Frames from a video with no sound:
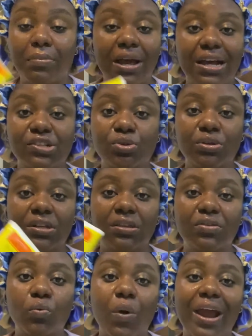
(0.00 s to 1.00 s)
my hands on it
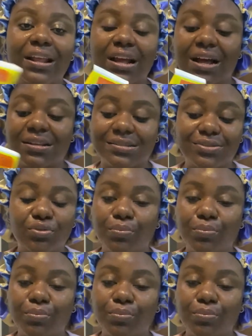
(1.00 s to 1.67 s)
the white cast no